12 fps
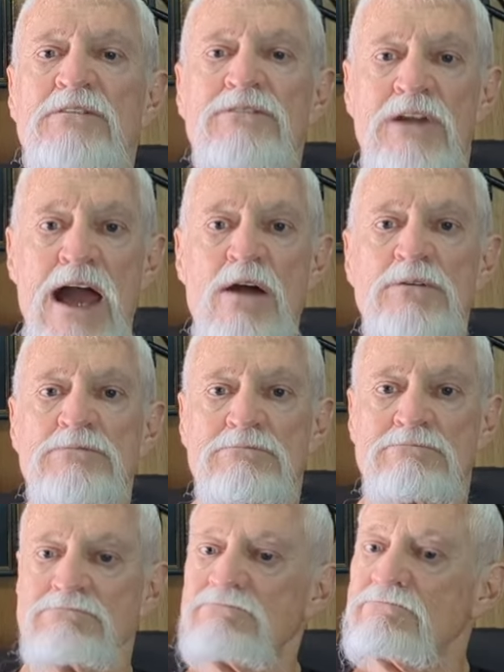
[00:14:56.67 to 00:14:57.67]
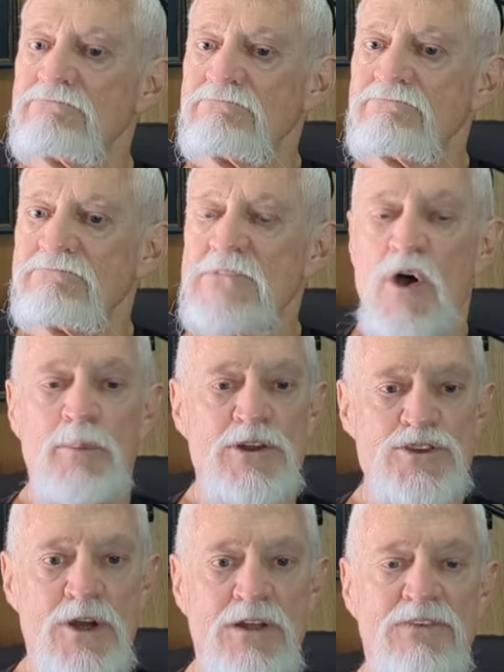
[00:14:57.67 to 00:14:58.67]
For now, hope you
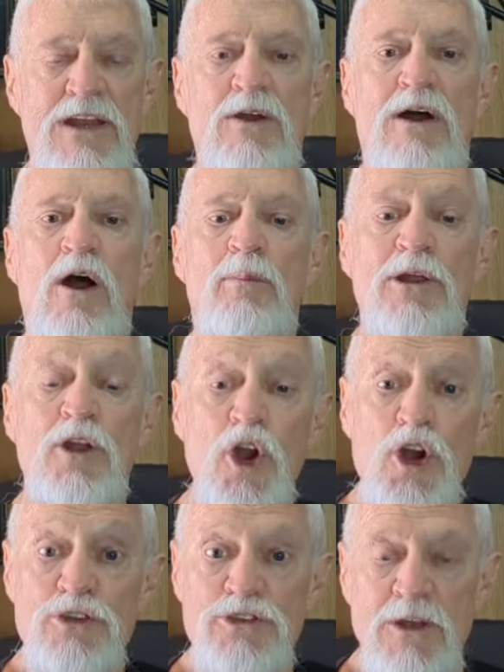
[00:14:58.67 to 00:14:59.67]
enjoyed the video. I hope you learned